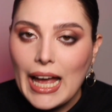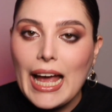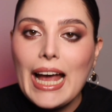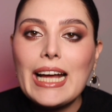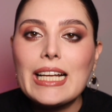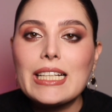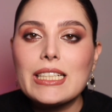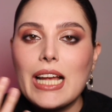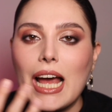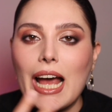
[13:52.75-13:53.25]

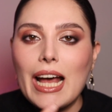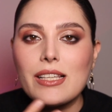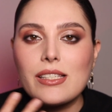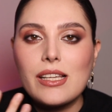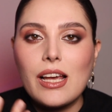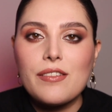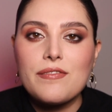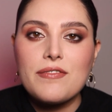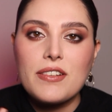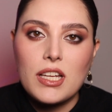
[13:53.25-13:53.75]
And as
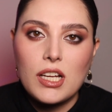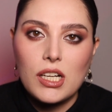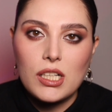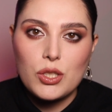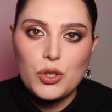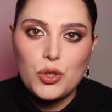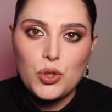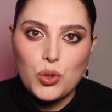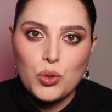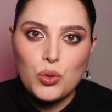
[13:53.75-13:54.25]
I
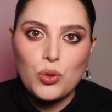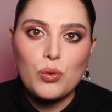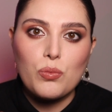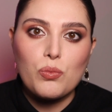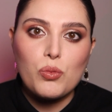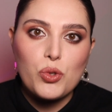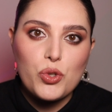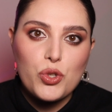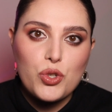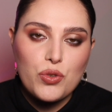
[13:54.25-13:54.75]
forgot to
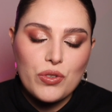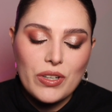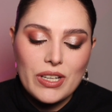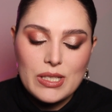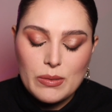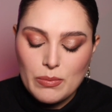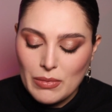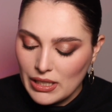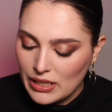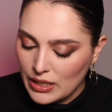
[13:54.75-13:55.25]

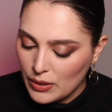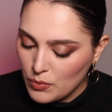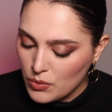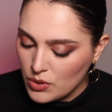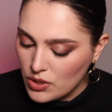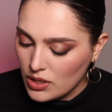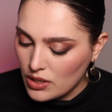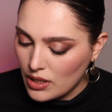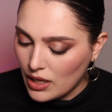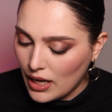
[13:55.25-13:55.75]
moisturize my
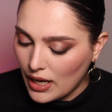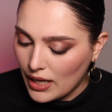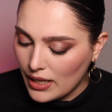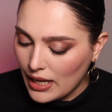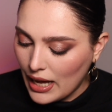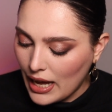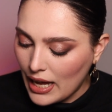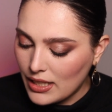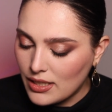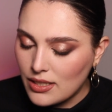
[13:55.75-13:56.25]
lips,
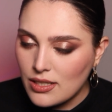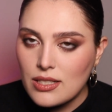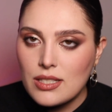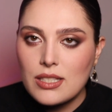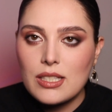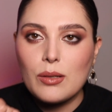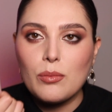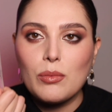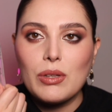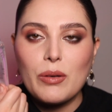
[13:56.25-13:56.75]
I added
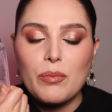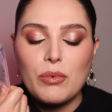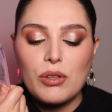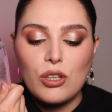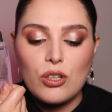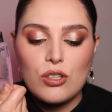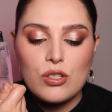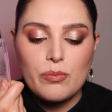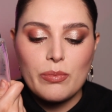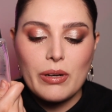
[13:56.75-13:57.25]
some lip
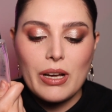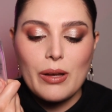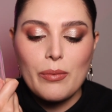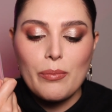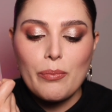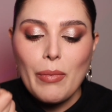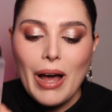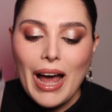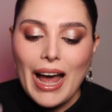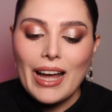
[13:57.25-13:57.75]
gloss by
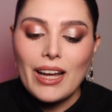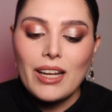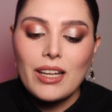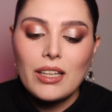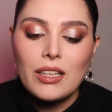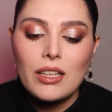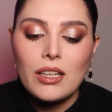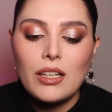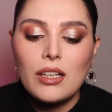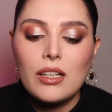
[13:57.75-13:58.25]
MAC